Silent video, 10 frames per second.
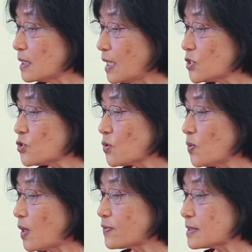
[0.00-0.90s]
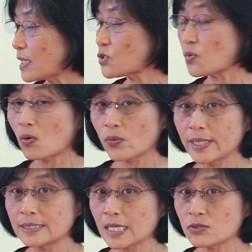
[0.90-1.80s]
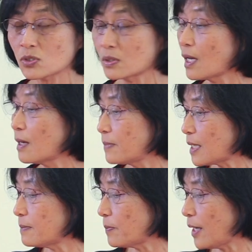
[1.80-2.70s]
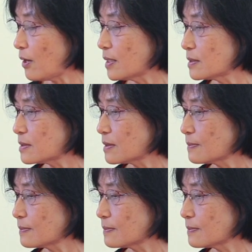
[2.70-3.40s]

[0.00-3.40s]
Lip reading: issue of sexual orientation become apparent.